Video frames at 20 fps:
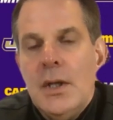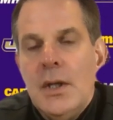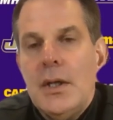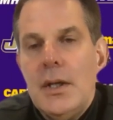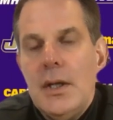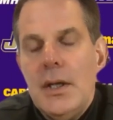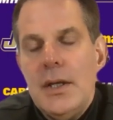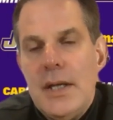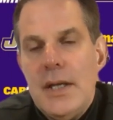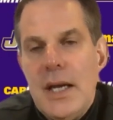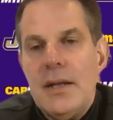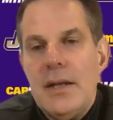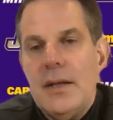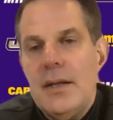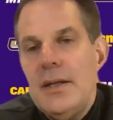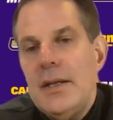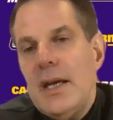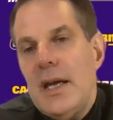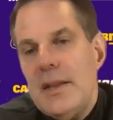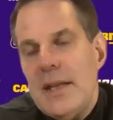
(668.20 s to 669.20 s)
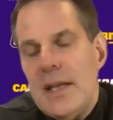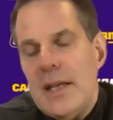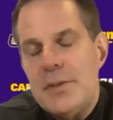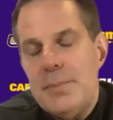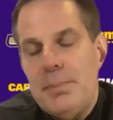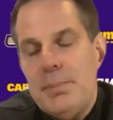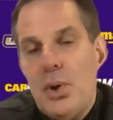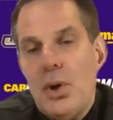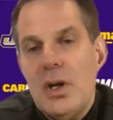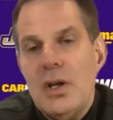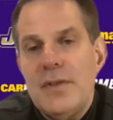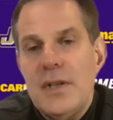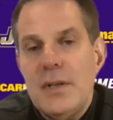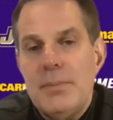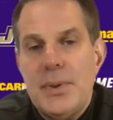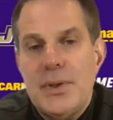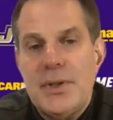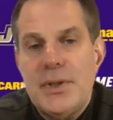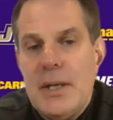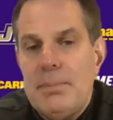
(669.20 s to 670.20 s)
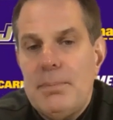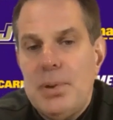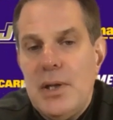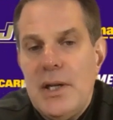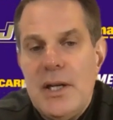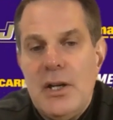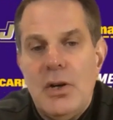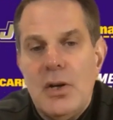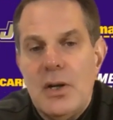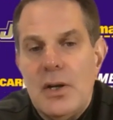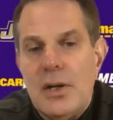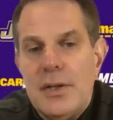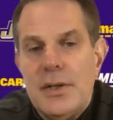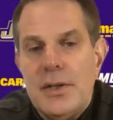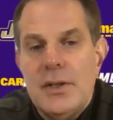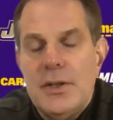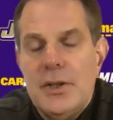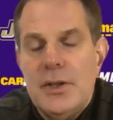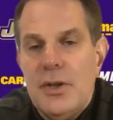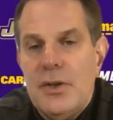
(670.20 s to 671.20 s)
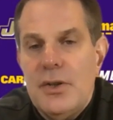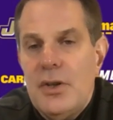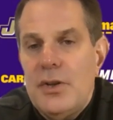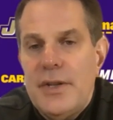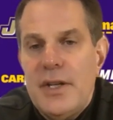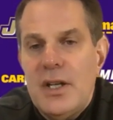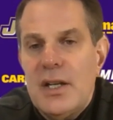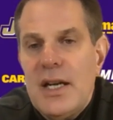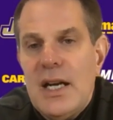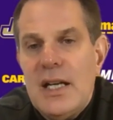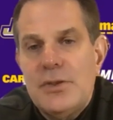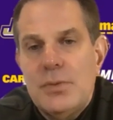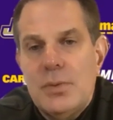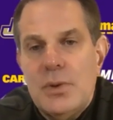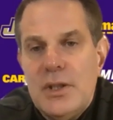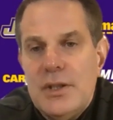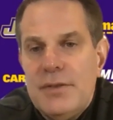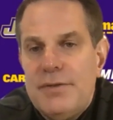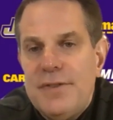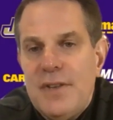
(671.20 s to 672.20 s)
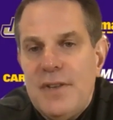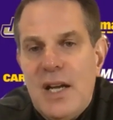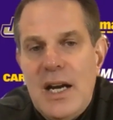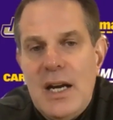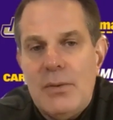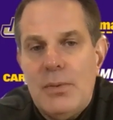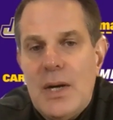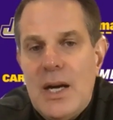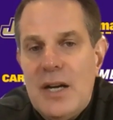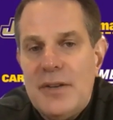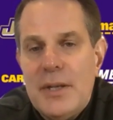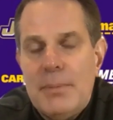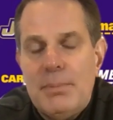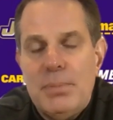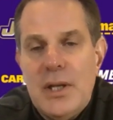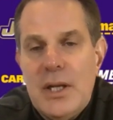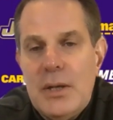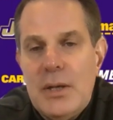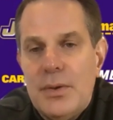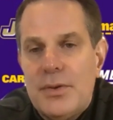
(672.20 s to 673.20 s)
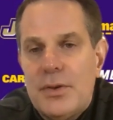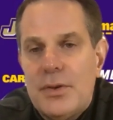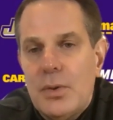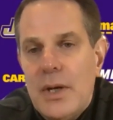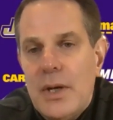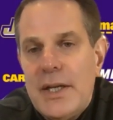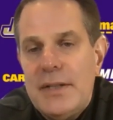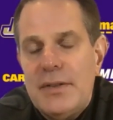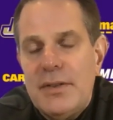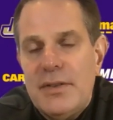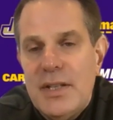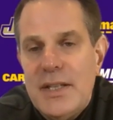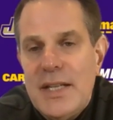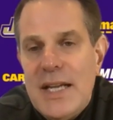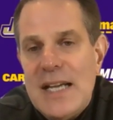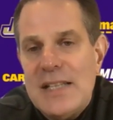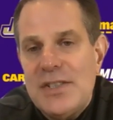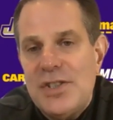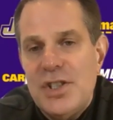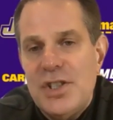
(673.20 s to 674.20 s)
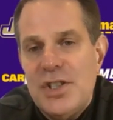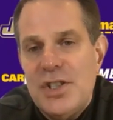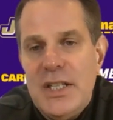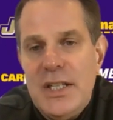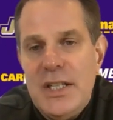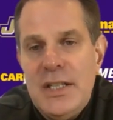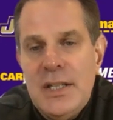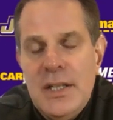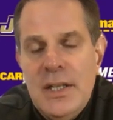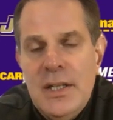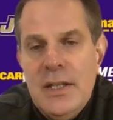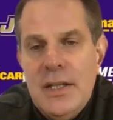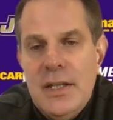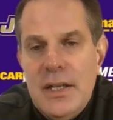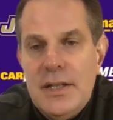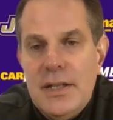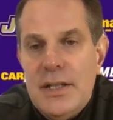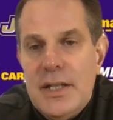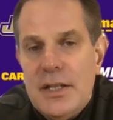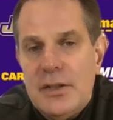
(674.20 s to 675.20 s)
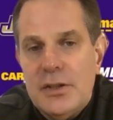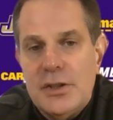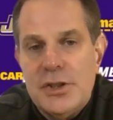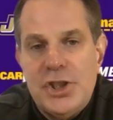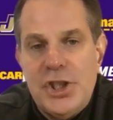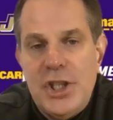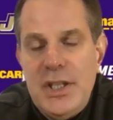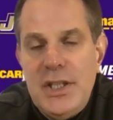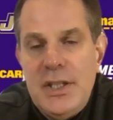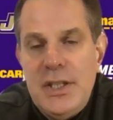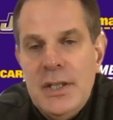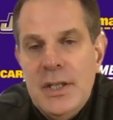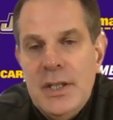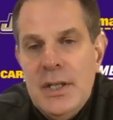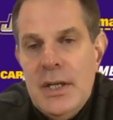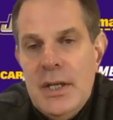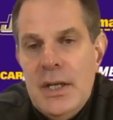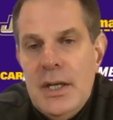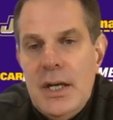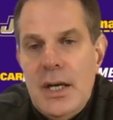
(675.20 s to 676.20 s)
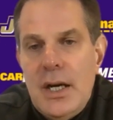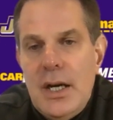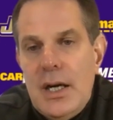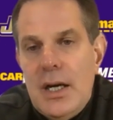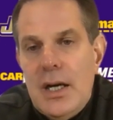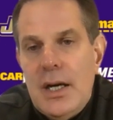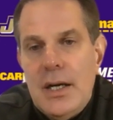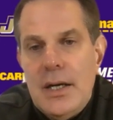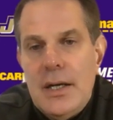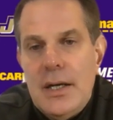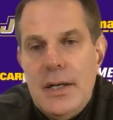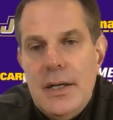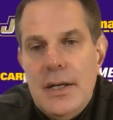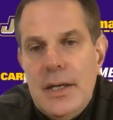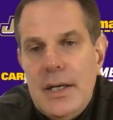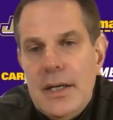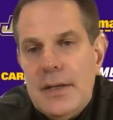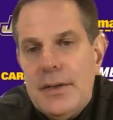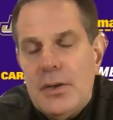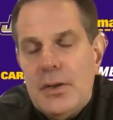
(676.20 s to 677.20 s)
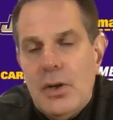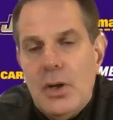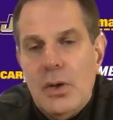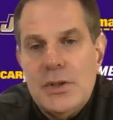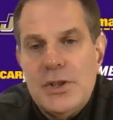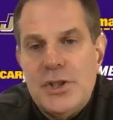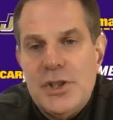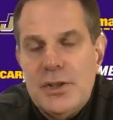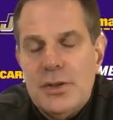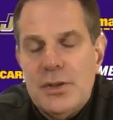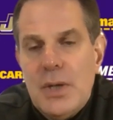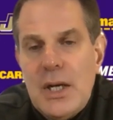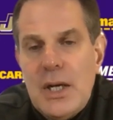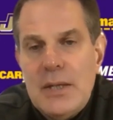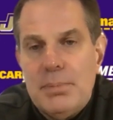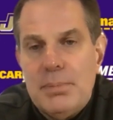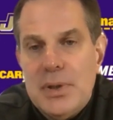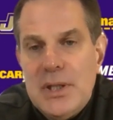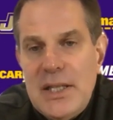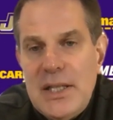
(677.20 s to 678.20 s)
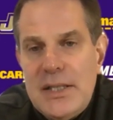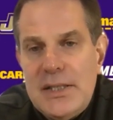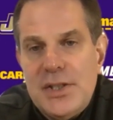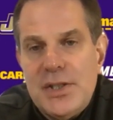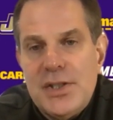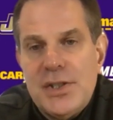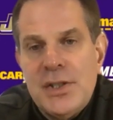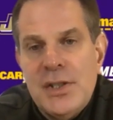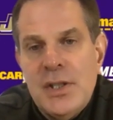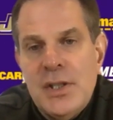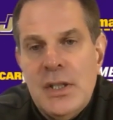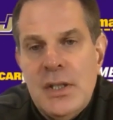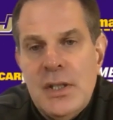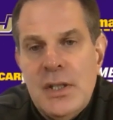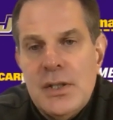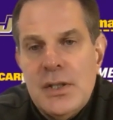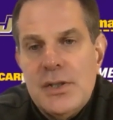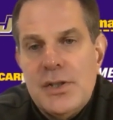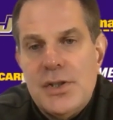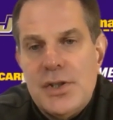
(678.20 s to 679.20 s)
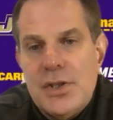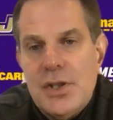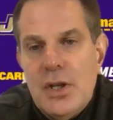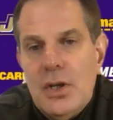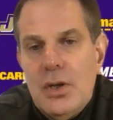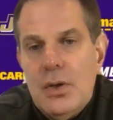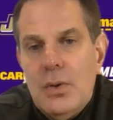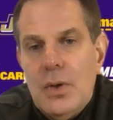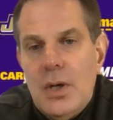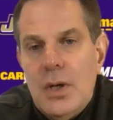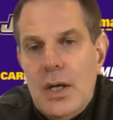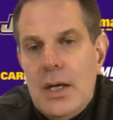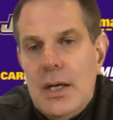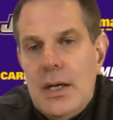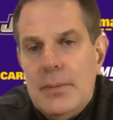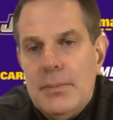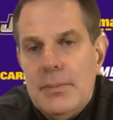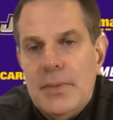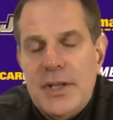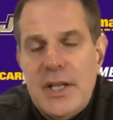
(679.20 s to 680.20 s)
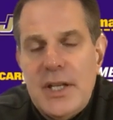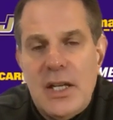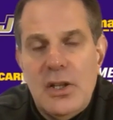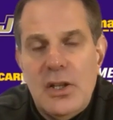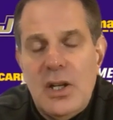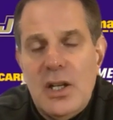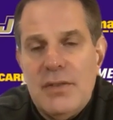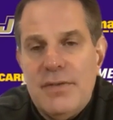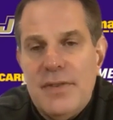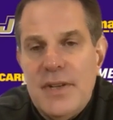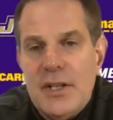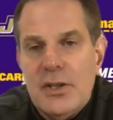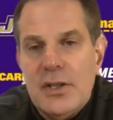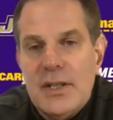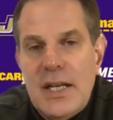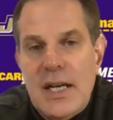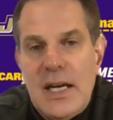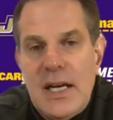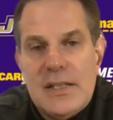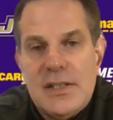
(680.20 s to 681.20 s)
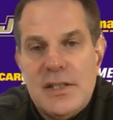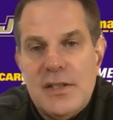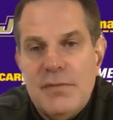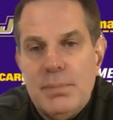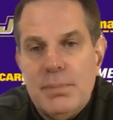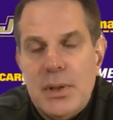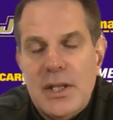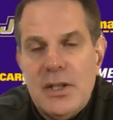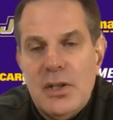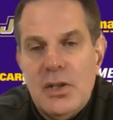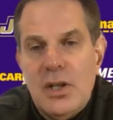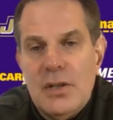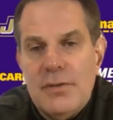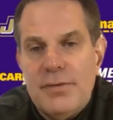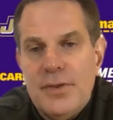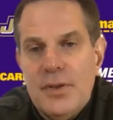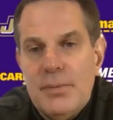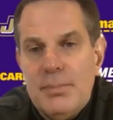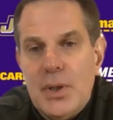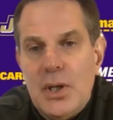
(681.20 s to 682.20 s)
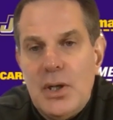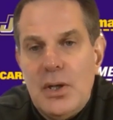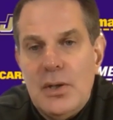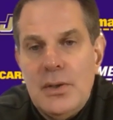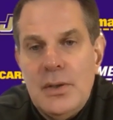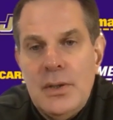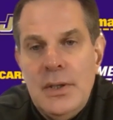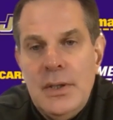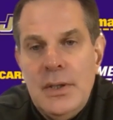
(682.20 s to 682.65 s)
Yeah, that's part of it, but they play hard. Their guys really fly around. They play with great tenacity and energy, and they're always in the right place. So they got a lot of veteran guys that played a lot of football,